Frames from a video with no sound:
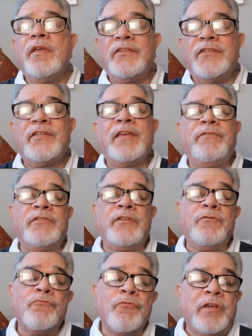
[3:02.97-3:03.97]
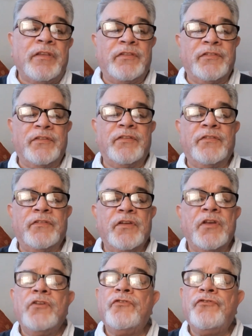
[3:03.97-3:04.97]
safety risks.
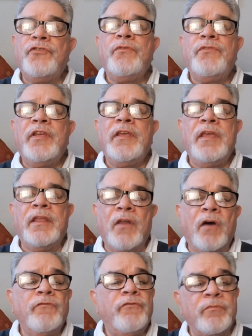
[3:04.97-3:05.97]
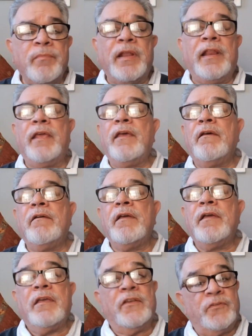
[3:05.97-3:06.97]
Shooting in unfamiliar,
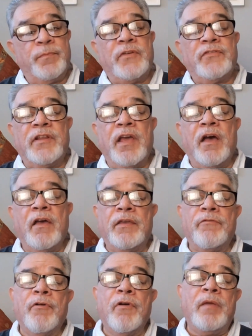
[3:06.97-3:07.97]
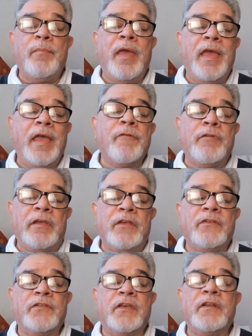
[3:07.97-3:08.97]
especially high crime
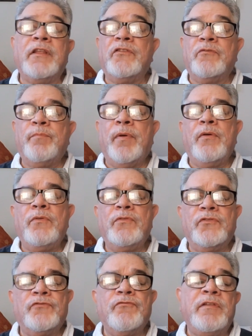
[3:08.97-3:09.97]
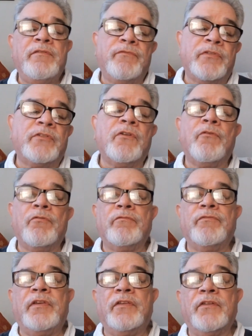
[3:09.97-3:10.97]
areas, can expose street
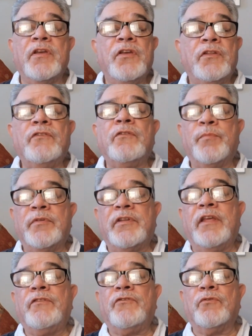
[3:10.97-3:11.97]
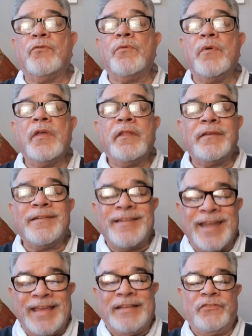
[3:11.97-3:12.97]
photographies to potential
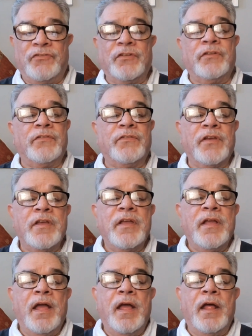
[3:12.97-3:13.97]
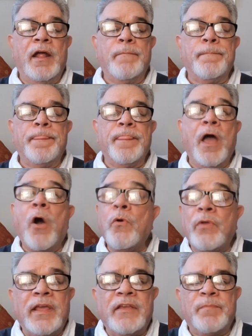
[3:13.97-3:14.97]
dangers.
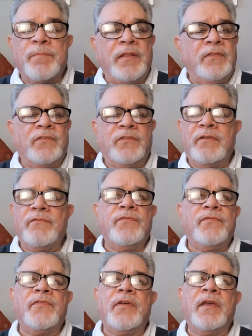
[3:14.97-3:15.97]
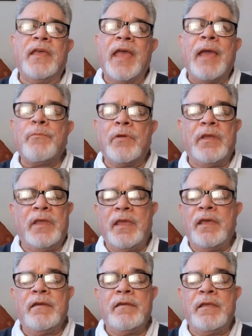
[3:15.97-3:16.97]
Holding expensive camera
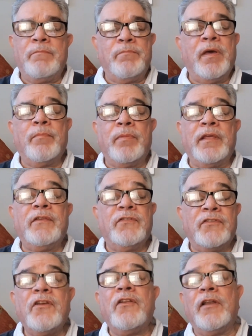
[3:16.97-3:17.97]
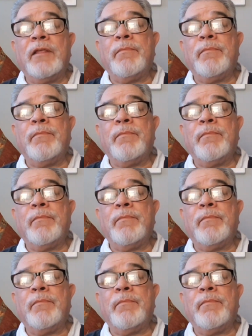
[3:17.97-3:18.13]
gear in public certainly